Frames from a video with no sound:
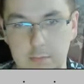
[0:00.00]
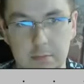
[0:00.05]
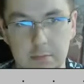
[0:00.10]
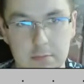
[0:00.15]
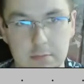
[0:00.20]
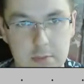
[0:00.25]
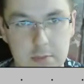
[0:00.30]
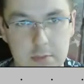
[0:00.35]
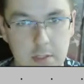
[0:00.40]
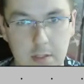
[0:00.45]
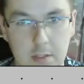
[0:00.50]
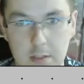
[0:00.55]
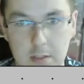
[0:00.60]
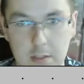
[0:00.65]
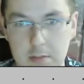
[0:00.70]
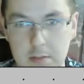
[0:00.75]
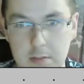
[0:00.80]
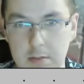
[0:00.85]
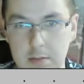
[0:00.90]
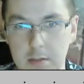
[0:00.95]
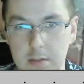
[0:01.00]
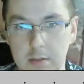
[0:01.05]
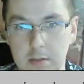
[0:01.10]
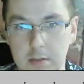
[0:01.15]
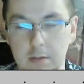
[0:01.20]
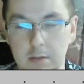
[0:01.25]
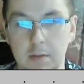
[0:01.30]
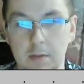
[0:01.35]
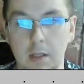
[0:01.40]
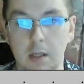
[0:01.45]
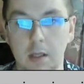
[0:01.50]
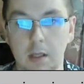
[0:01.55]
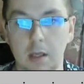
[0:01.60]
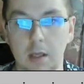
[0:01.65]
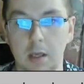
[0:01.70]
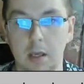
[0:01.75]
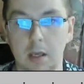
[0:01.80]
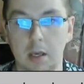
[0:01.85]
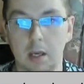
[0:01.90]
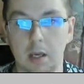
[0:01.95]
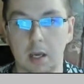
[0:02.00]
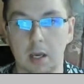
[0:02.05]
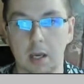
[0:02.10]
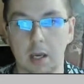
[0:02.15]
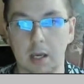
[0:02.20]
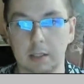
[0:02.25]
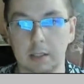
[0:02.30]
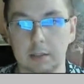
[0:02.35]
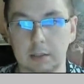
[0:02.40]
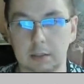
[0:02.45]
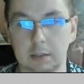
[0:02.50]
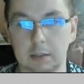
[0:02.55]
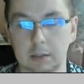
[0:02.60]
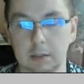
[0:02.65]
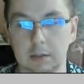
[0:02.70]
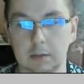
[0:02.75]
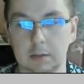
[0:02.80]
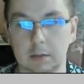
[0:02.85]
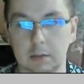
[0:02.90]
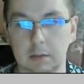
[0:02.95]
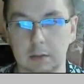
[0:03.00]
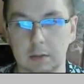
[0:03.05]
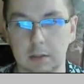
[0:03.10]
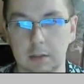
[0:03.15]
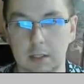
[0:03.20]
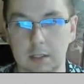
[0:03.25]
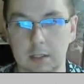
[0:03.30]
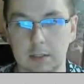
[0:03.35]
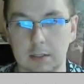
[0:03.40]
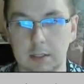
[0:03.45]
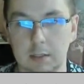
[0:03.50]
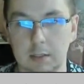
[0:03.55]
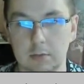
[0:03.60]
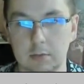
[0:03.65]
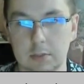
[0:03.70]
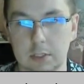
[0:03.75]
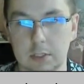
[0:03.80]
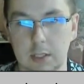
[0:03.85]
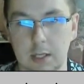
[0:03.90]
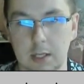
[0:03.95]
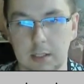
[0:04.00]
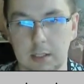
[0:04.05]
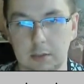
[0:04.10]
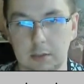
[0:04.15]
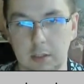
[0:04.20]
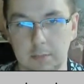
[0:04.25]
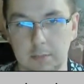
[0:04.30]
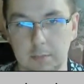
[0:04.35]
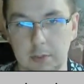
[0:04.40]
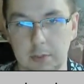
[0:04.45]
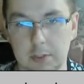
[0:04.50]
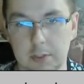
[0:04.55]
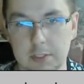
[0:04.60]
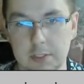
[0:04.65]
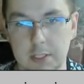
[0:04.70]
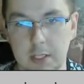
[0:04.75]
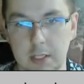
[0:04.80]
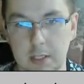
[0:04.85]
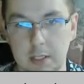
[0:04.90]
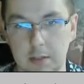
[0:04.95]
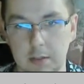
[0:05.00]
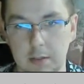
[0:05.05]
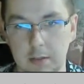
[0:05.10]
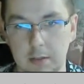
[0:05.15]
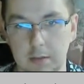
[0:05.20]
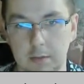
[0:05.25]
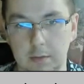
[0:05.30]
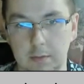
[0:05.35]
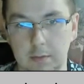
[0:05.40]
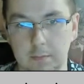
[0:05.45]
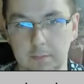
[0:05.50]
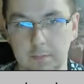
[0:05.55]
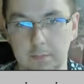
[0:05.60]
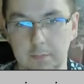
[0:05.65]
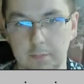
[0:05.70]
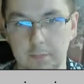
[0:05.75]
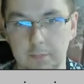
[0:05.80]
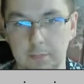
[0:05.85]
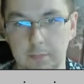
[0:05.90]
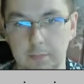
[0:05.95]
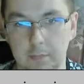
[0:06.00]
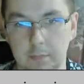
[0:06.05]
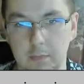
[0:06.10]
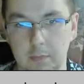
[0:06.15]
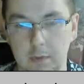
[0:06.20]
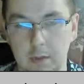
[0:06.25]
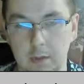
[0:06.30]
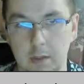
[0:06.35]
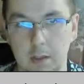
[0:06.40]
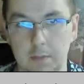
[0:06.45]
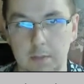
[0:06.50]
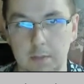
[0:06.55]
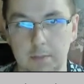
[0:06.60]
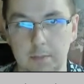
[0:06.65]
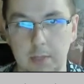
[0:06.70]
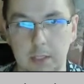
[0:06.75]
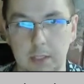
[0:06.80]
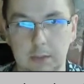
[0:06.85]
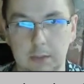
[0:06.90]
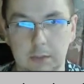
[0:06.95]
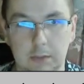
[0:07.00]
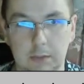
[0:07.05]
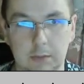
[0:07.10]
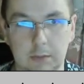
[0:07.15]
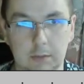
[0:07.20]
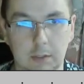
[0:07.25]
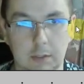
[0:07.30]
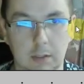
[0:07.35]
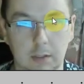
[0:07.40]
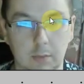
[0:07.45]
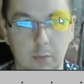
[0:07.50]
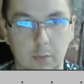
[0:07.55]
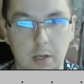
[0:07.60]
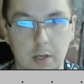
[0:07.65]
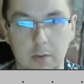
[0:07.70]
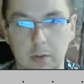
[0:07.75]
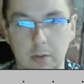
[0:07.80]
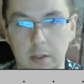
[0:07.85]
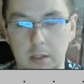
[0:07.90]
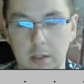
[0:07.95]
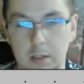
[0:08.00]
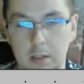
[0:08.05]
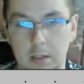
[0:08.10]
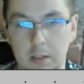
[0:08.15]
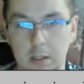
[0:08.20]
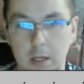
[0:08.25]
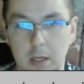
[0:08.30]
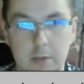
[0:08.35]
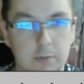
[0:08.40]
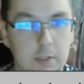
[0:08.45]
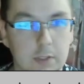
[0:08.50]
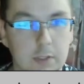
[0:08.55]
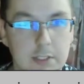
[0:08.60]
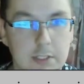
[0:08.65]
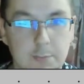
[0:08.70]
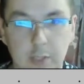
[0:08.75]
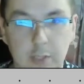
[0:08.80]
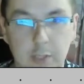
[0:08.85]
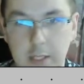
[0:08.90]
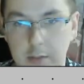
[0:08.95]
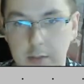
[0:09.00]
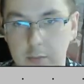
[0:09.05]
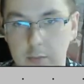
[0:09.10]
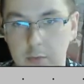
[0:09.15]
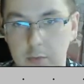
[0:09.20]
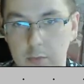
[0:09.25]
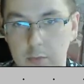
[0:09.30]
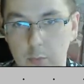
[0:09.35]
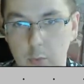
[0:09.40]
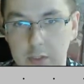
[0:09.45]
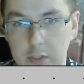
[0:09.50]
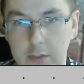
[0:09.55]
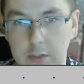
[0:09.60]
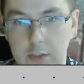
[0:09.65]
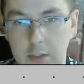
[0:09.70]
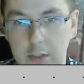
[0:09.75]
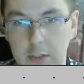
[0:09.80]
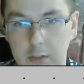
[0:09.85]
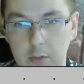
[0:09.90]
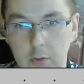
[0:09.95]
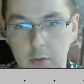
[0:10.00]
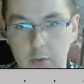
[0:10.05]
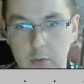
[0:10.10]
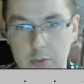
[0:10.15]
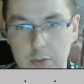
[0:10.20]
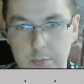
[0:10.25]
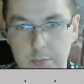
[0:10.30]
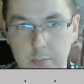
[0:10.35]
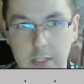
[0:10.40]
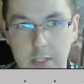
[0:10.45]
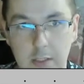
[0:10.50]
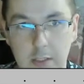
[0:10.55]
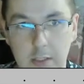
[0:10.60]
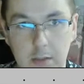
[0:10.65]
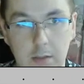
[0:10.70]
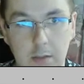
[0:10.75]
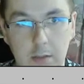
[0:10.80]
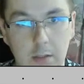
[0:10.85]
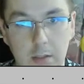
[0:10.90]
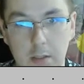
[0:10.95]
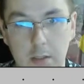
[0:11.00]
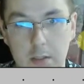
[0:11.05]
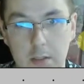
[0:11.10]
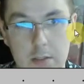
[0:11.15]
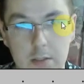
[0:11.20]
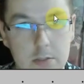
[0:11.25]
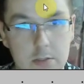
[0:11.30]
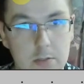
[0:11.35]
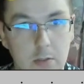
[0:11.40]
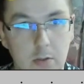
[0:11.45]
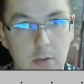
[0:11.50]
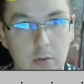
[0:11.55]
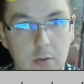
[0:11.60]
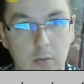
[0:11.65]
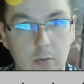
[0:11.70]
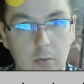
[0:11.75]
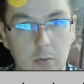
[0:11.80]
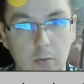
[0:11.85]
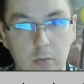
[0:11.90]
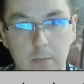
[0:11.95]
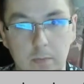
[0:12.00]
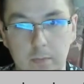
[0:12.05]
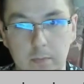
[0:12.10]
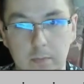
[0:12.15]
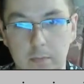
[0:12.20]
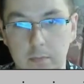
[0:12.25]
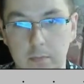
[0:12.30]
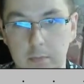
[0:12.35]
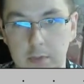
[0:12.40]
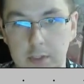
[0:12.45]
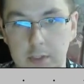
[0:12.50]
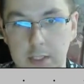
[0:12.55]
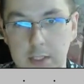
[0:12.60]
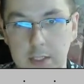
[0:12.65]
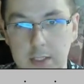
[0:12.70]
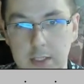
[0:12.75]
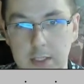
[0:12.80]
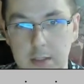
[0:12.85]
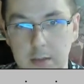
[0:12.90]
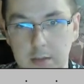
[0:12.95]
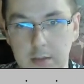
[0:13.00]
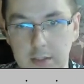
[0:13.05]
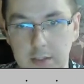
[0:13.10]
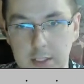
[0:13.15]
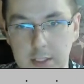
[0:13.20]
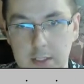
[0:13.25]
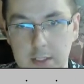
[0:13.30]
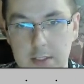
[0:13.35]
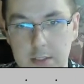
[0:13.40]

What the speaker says: say yes, and it gives like numbers here, but what I will explain what those mean. So these